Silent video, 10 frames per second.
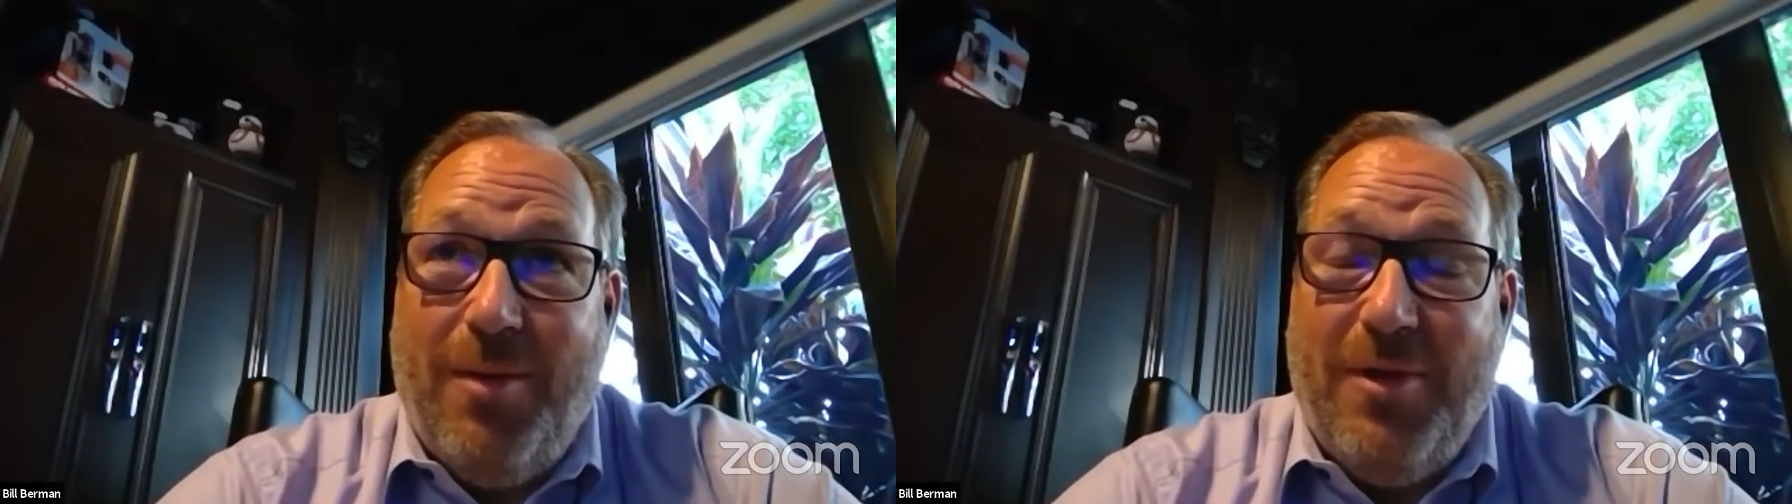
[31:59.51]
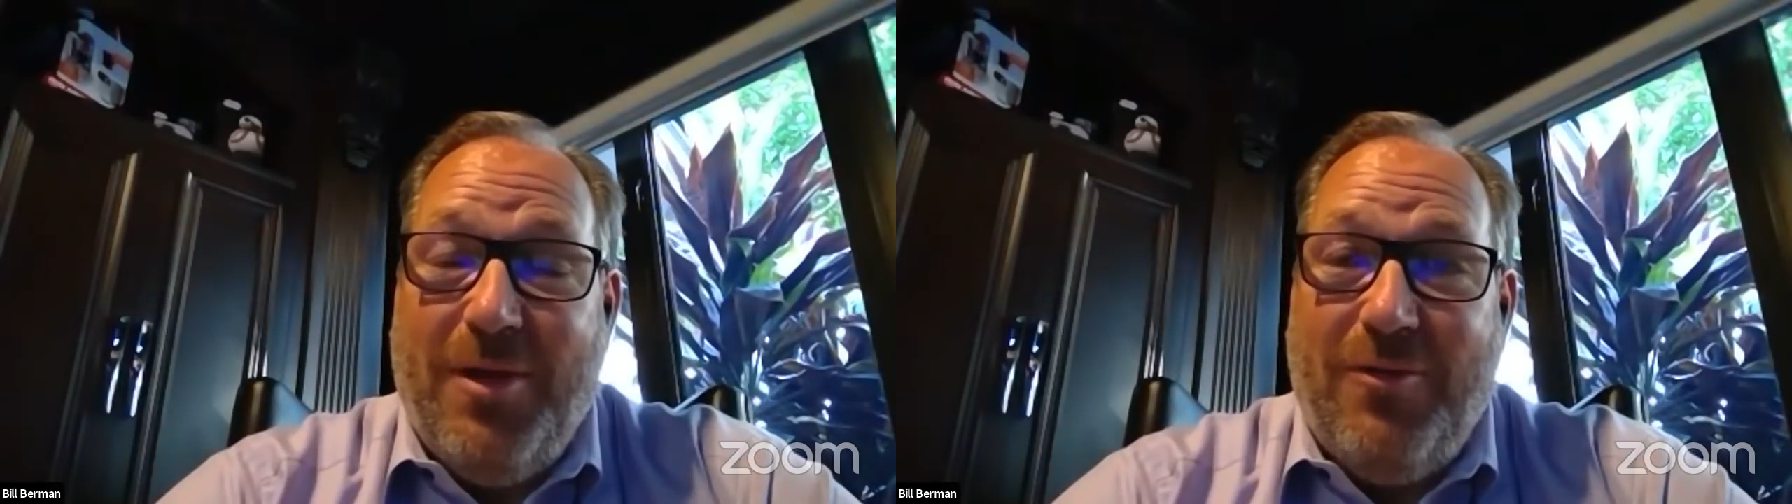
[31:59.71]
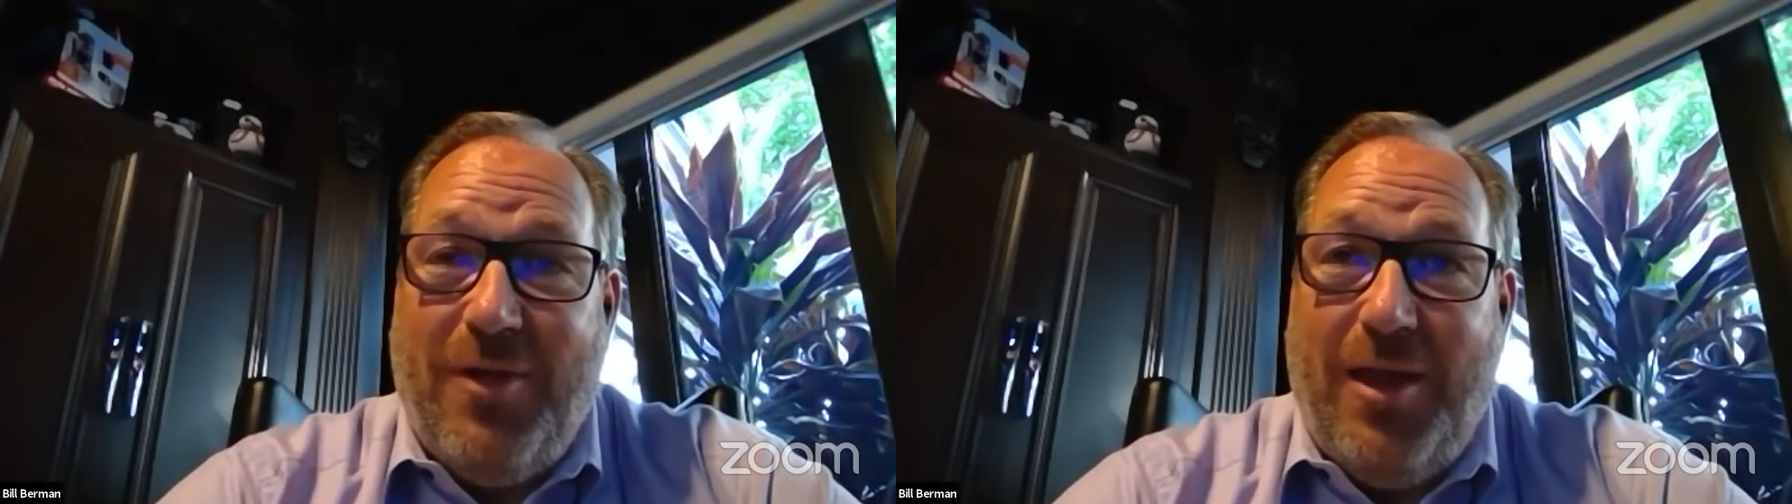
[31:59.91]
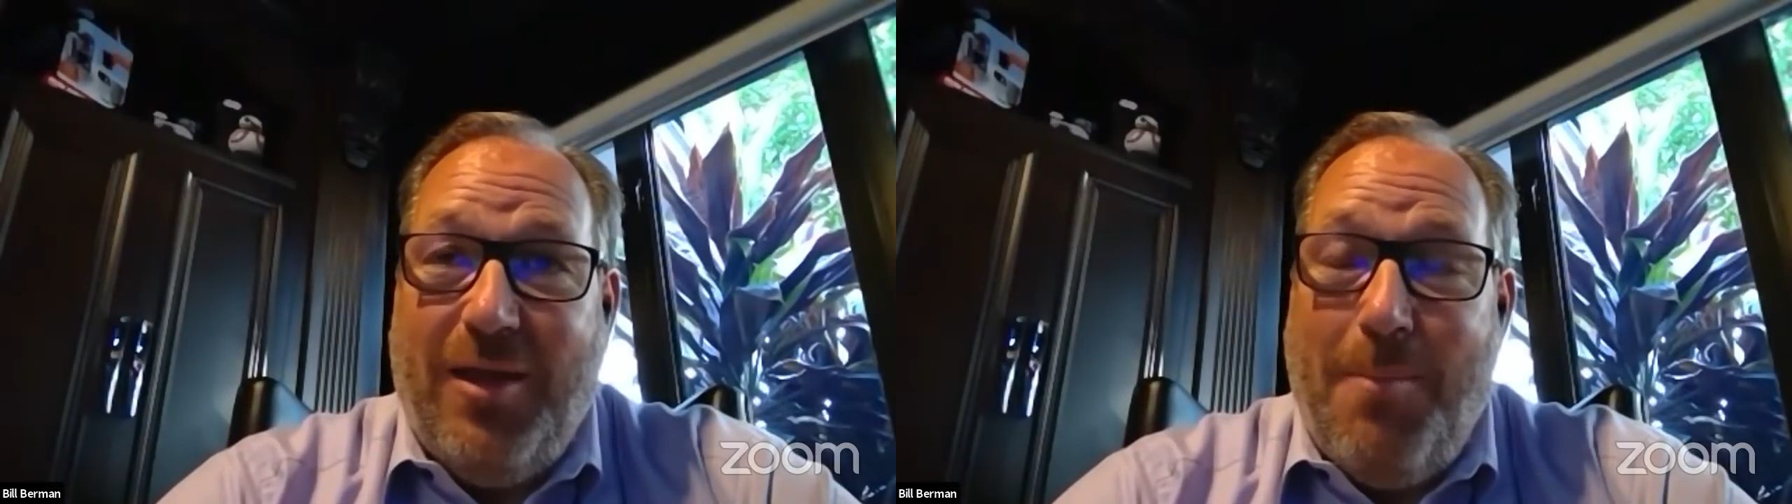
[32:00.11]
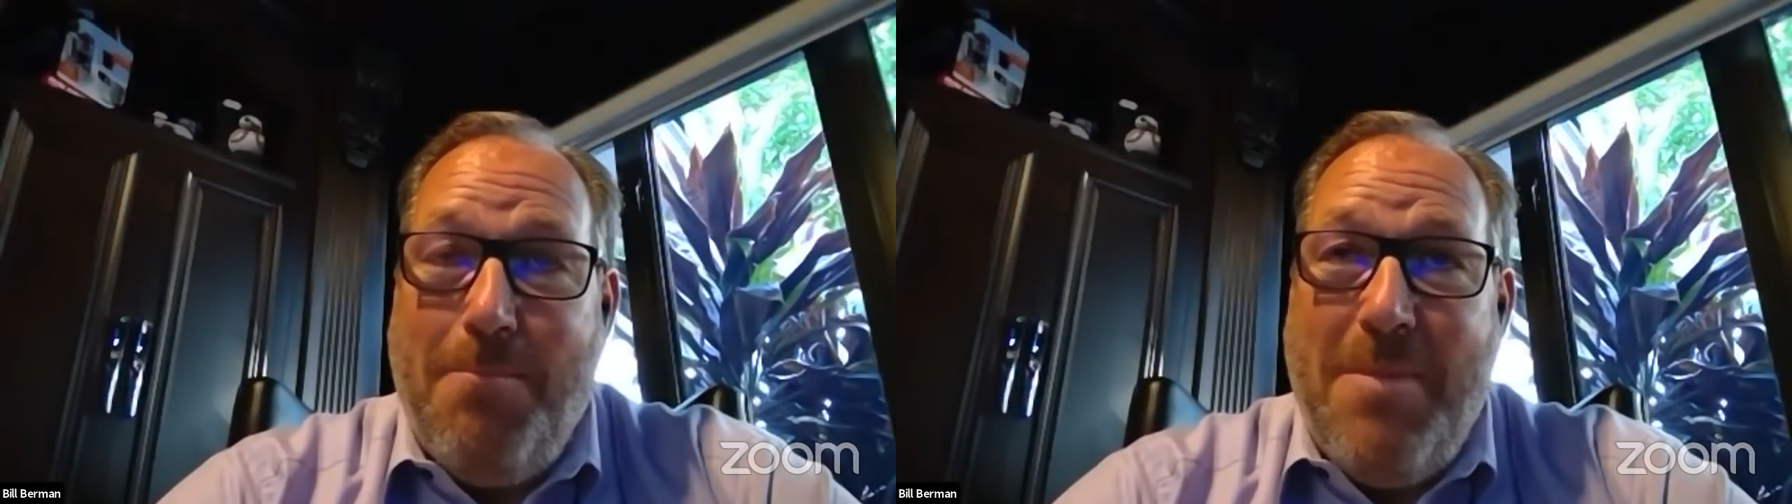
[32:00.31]
is an
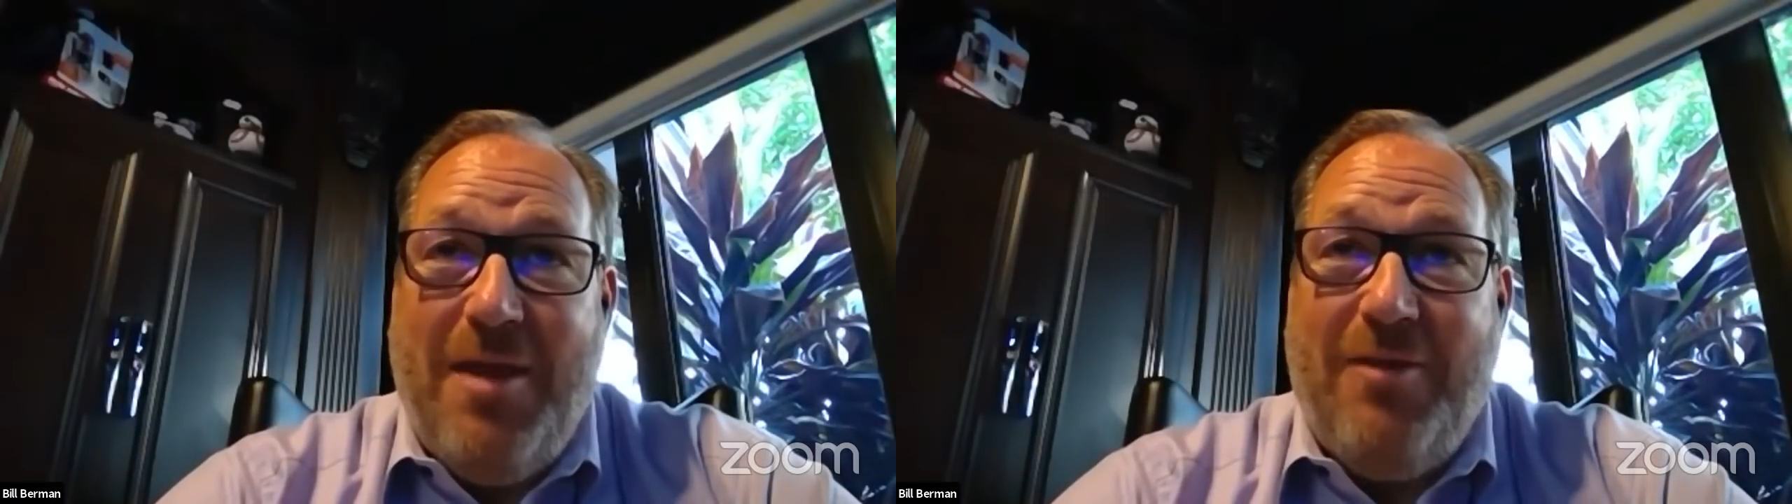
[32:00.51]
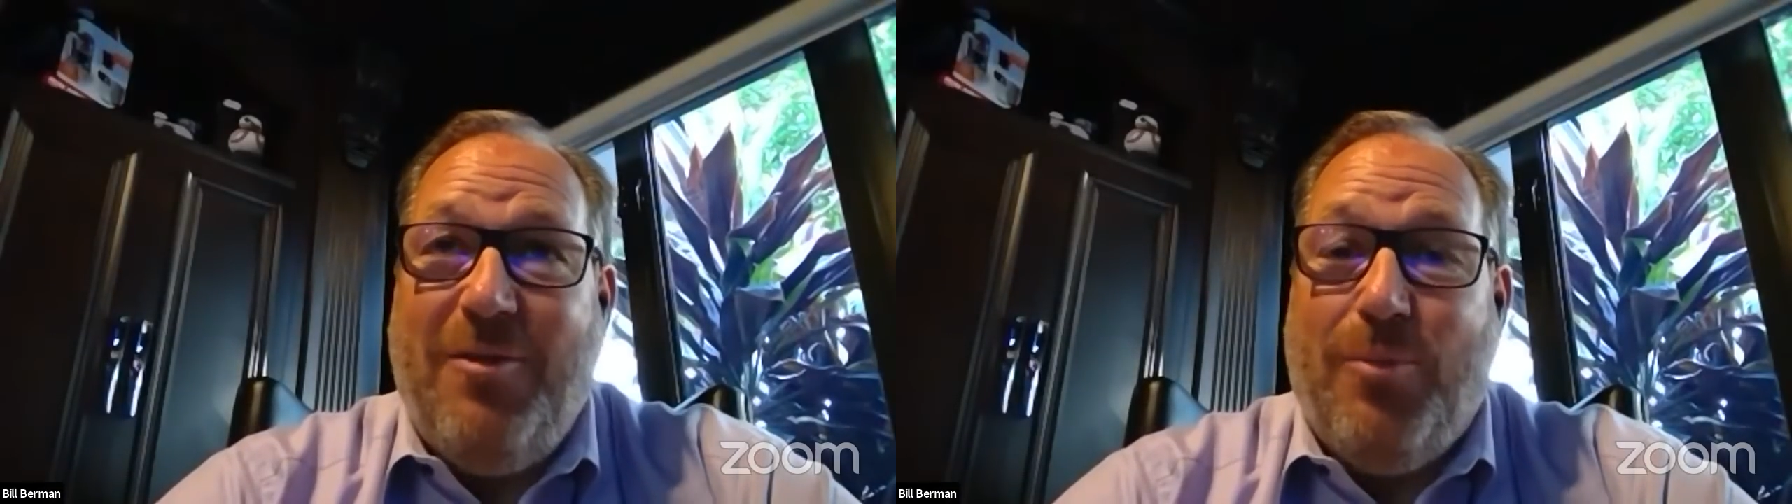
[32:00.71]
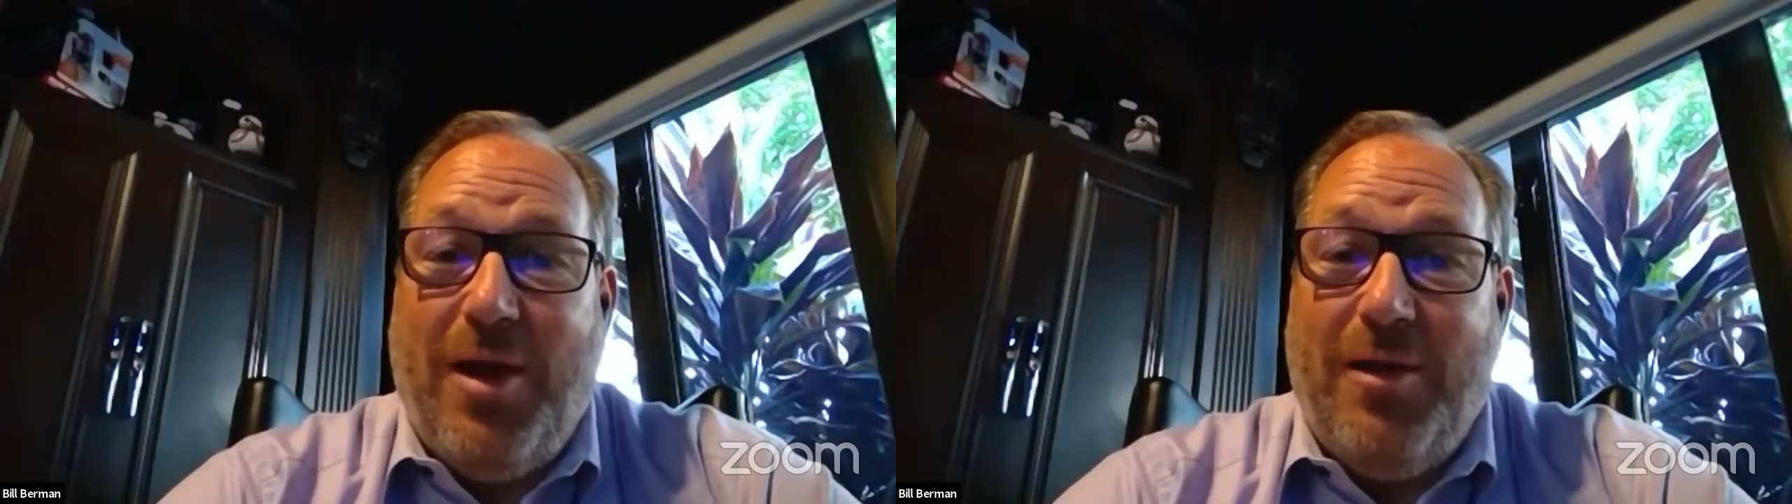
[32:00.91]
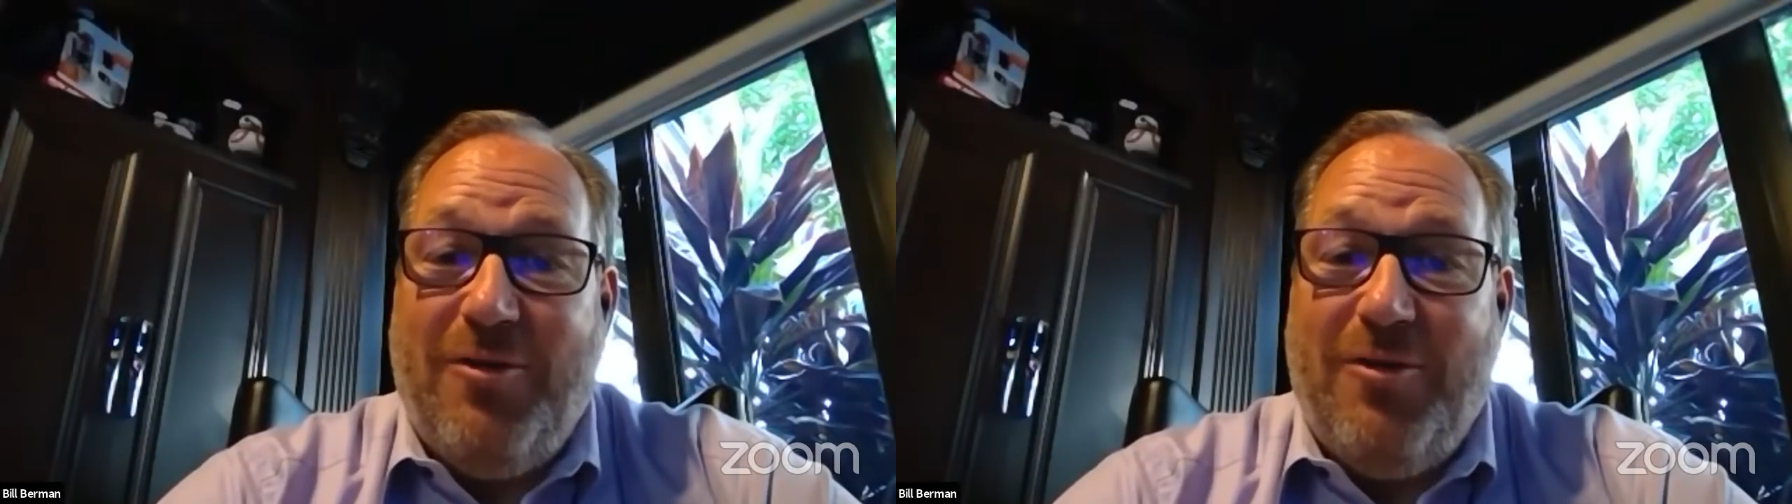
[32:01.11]
amazing brand,